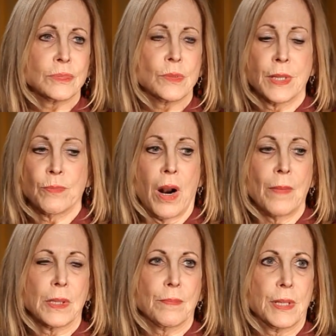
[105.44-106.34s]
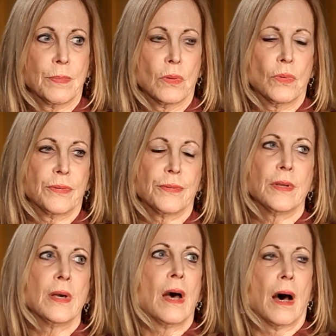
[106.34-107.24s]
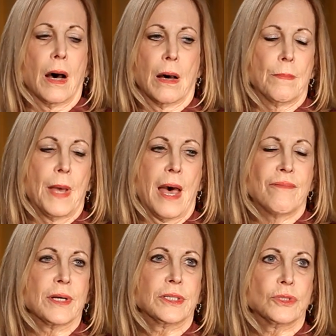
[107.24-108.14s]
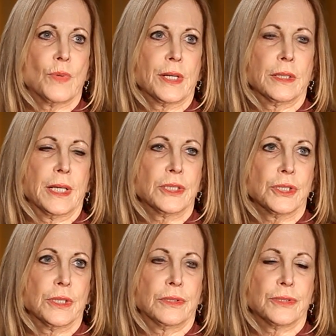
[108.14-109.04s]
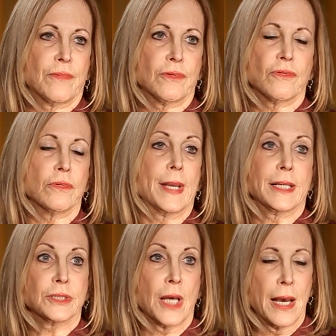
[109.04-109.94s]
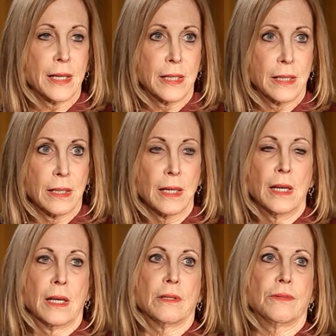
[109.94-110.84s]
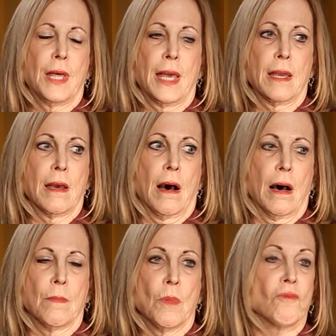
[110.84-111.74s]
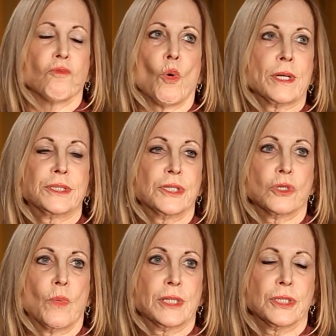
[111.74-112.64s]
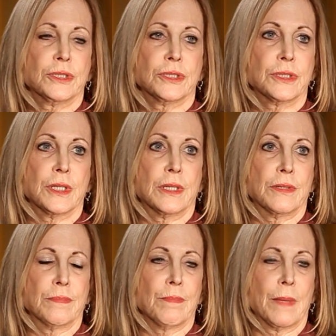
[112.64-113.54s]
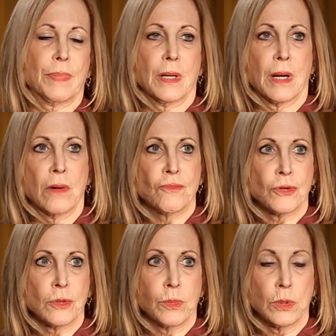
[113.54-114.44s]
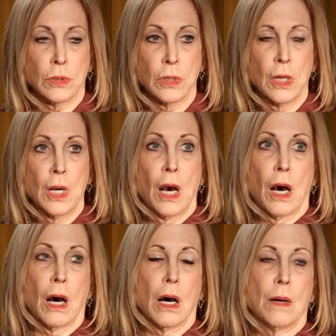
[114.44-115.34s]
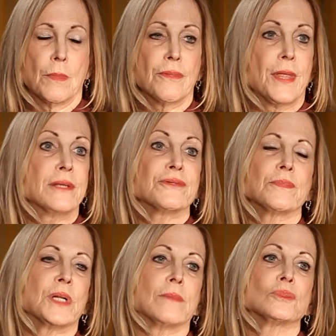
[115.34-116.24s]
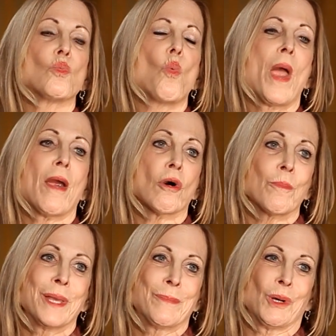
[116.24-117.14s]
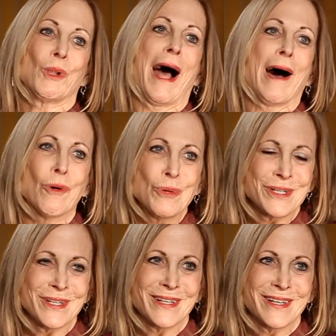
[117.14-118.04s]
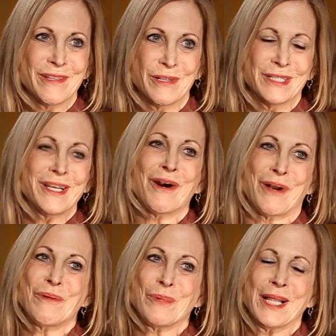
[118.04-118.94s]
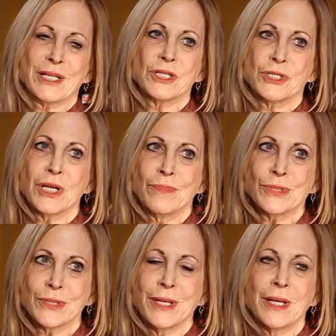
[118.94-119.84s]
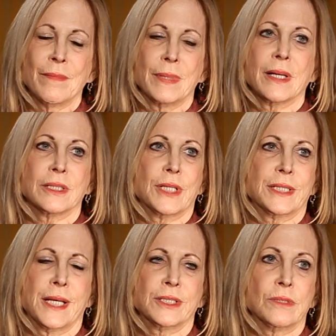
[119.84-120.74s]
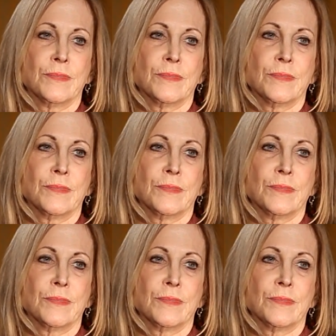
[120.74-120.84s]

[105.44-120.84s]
big problem. People with affect dysregulation suffer from anxiety. They avoid situations that might be uncomfortable. They sometimes wear people out. It's hard on relationships because they tend to